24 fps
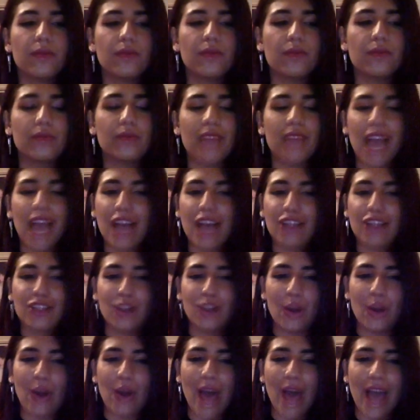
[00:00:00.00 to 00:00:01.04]
Yeah,
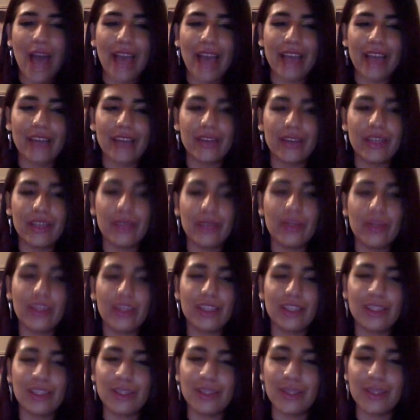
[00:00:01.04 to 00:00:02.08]
so I really wanted
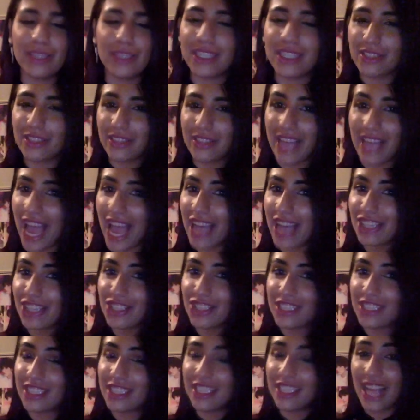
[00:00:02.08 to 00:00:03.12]
to do this
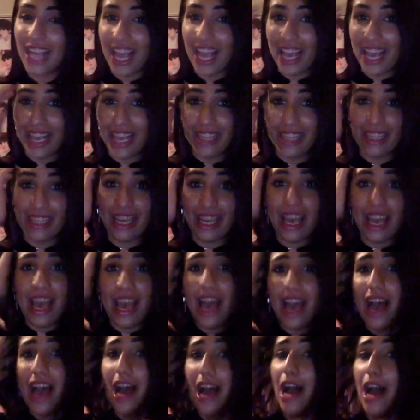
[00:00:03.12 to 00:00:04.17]
reaction, and
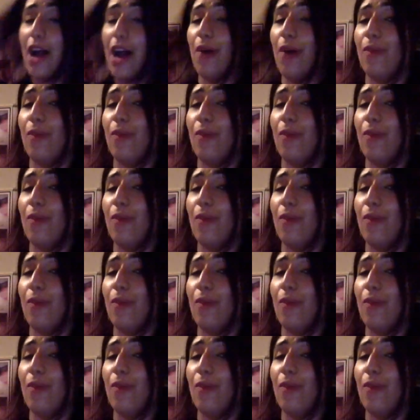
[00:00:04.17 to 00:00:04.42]
by